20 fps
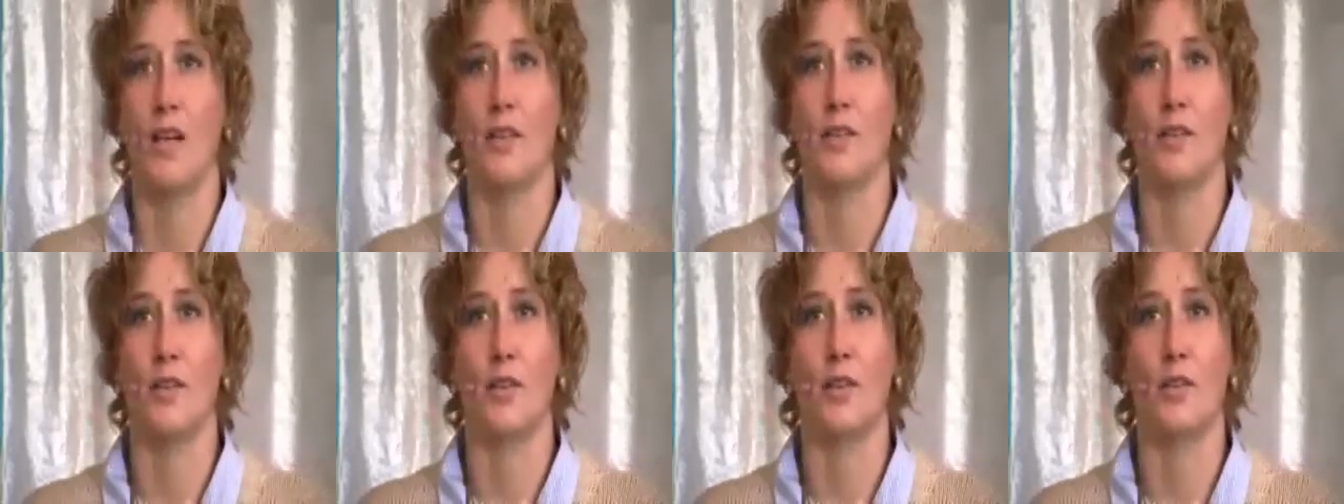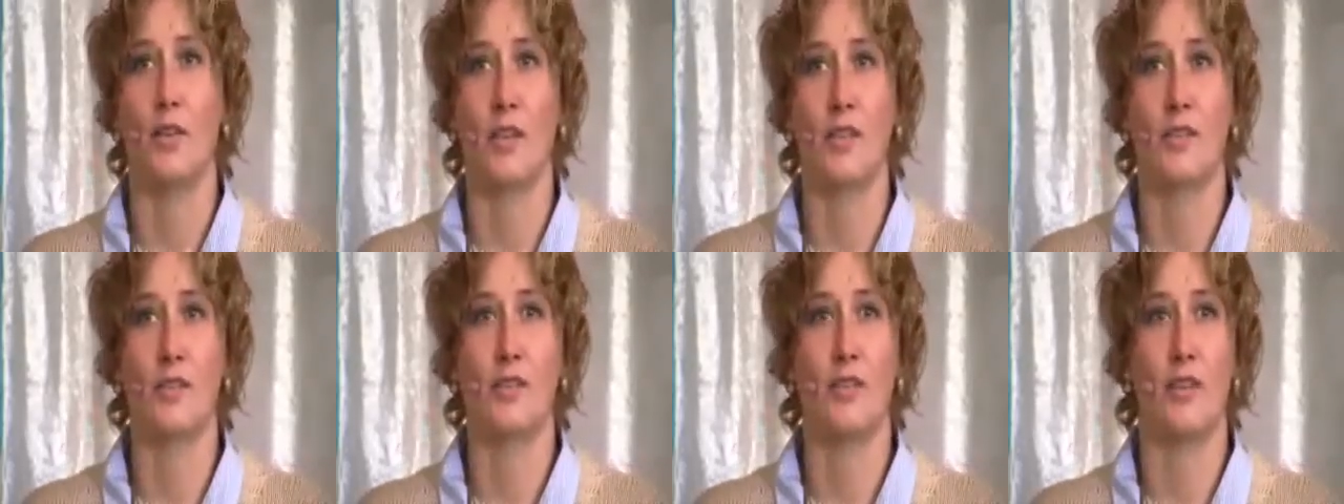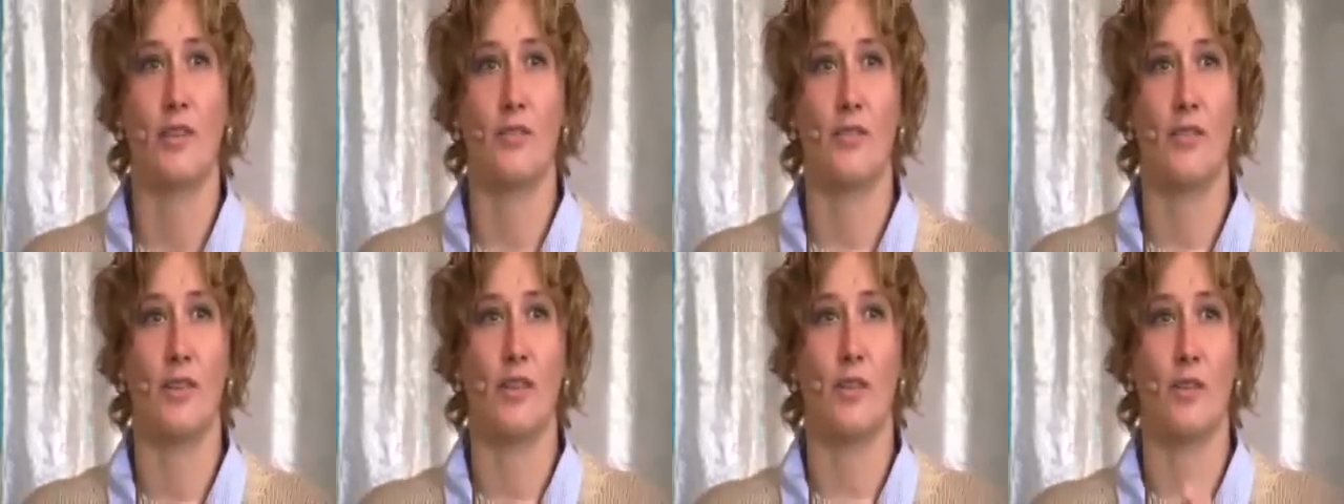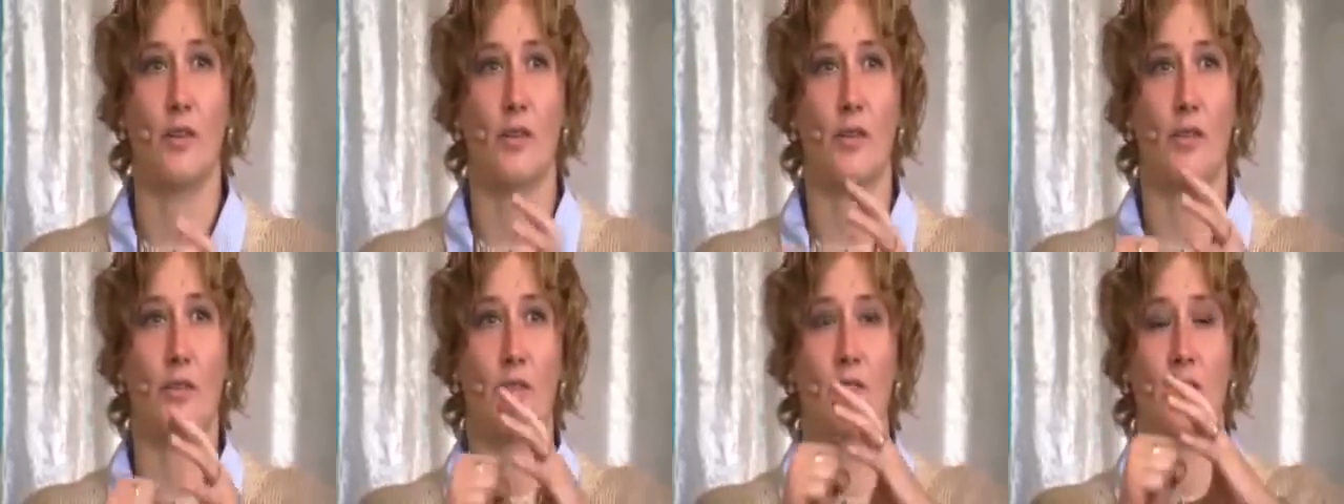And the crust of the
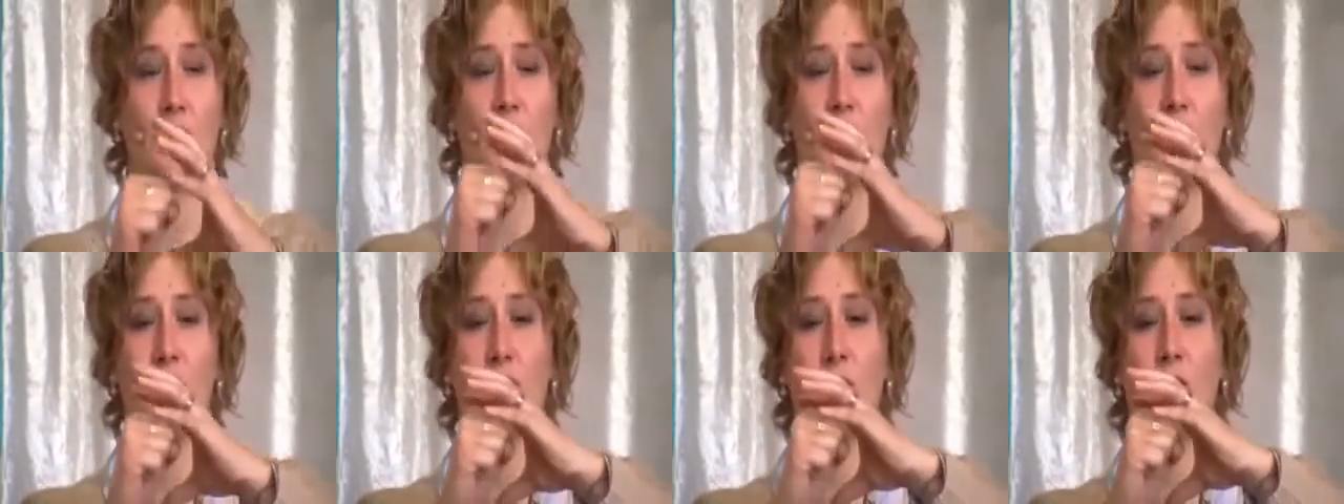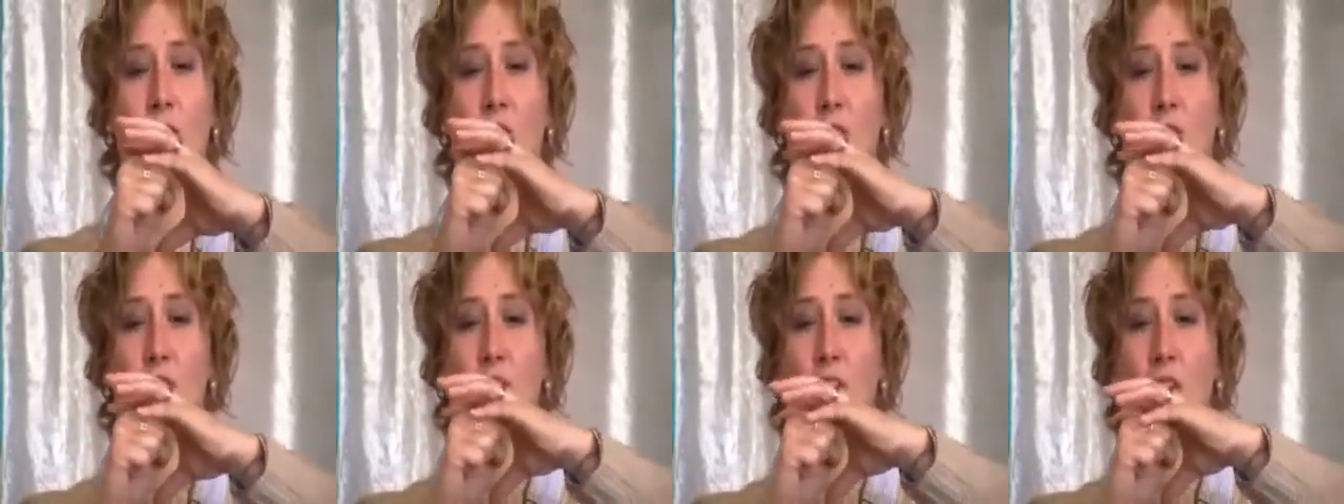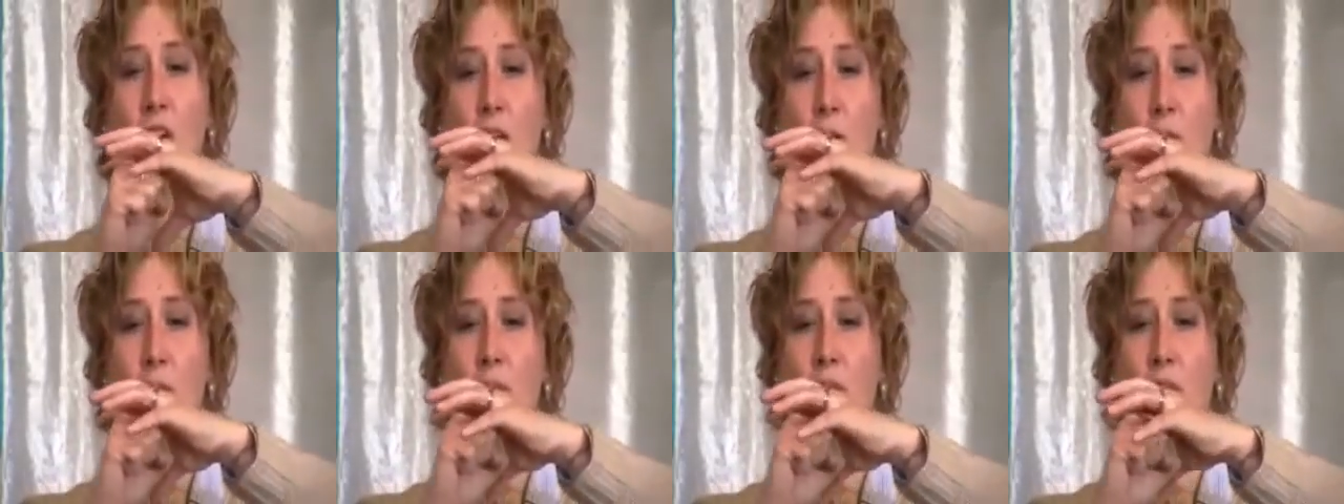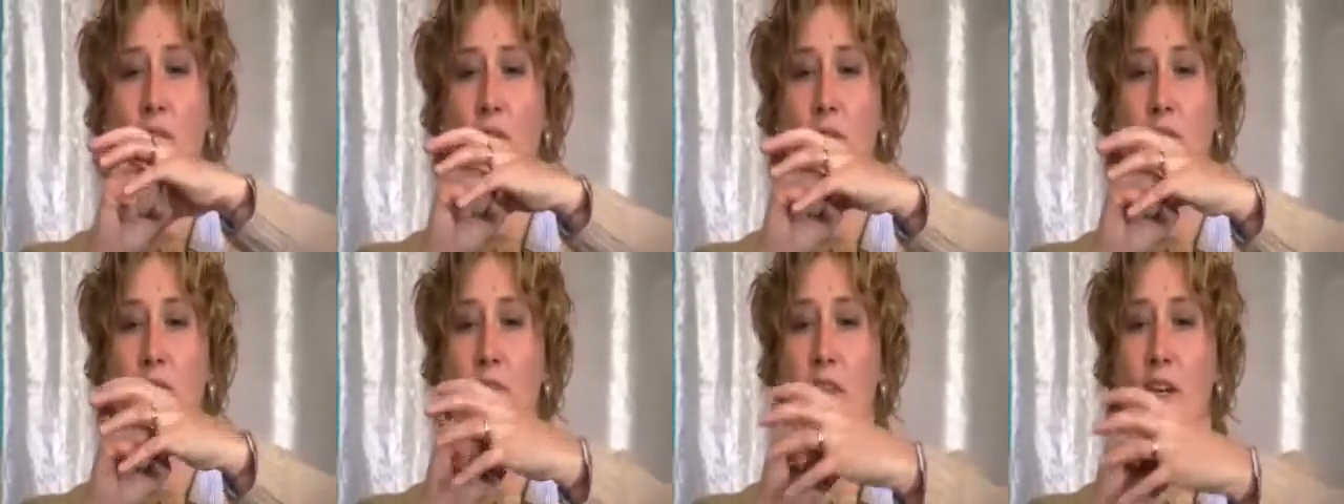earth sits on top
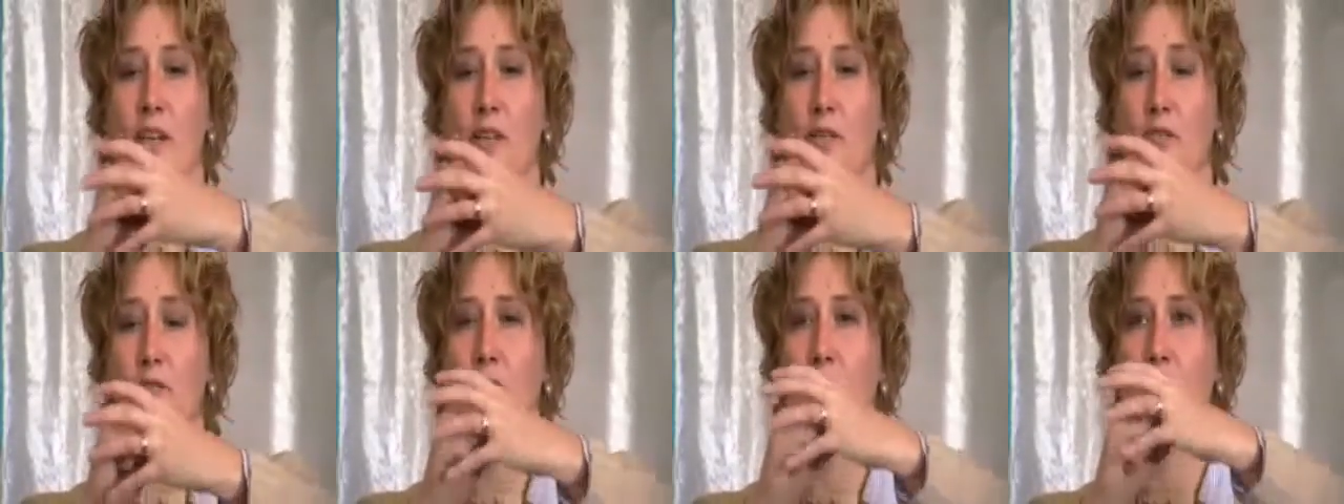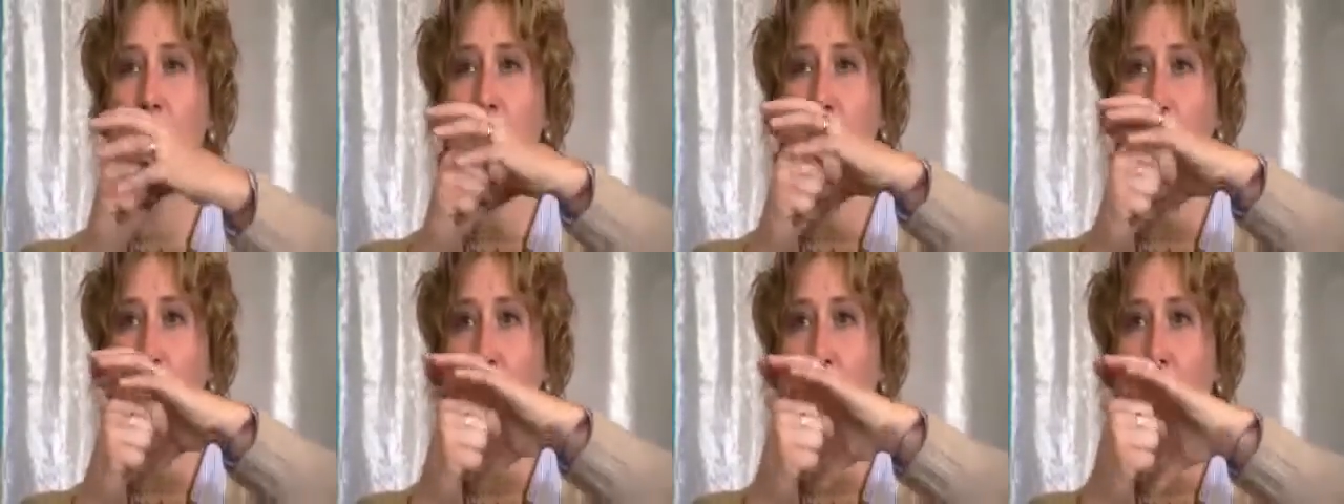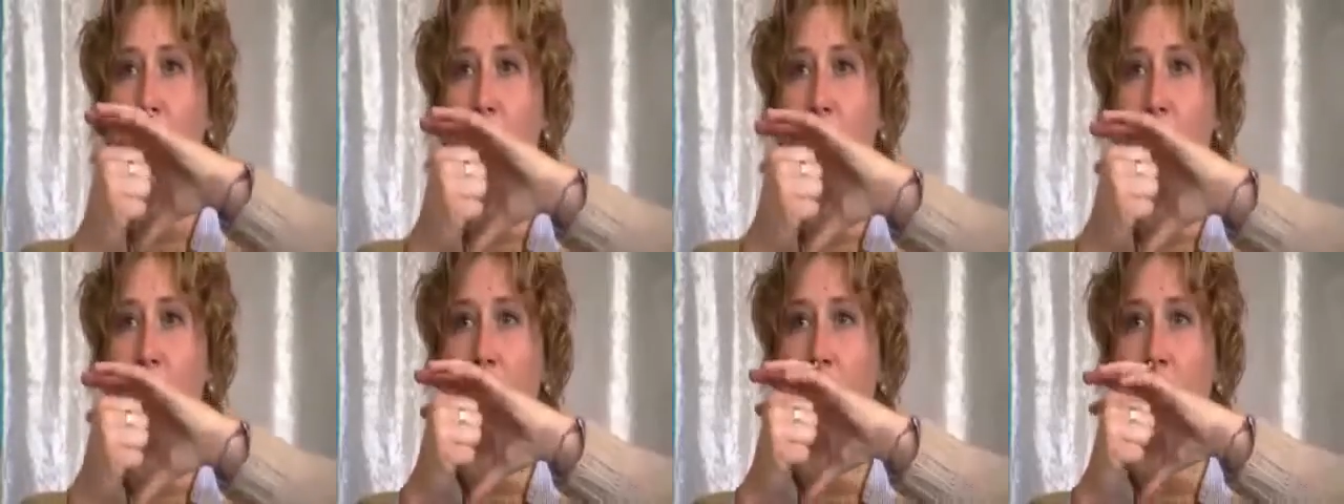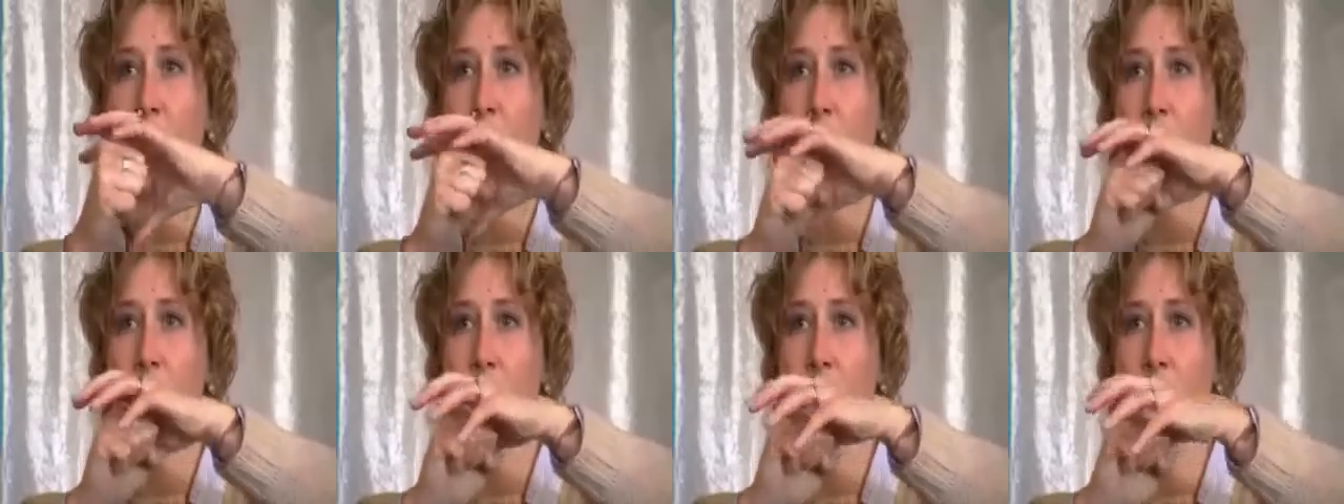of that grease or that
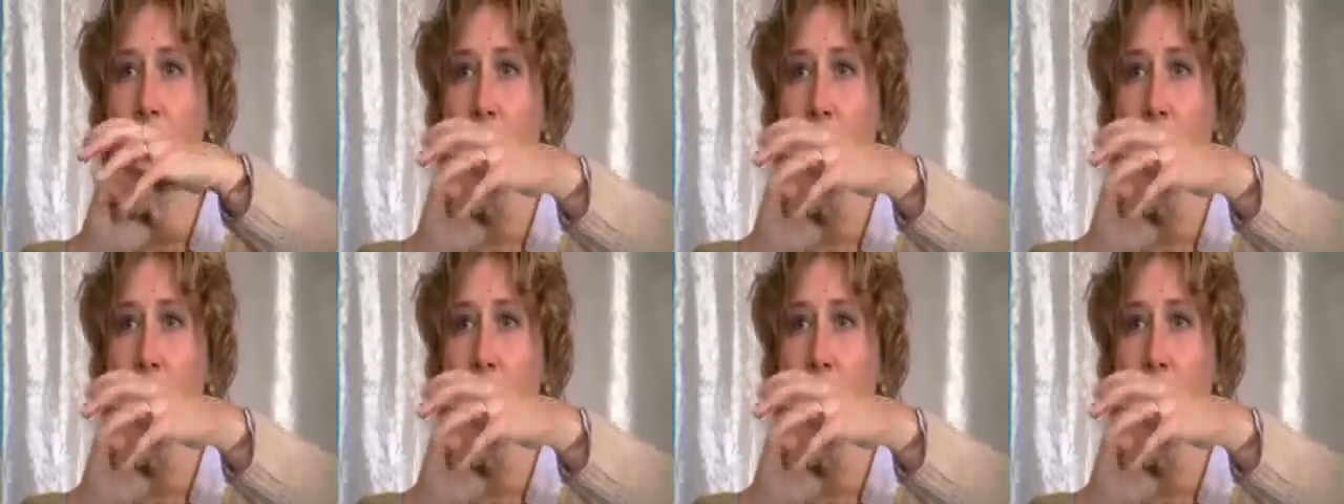lava.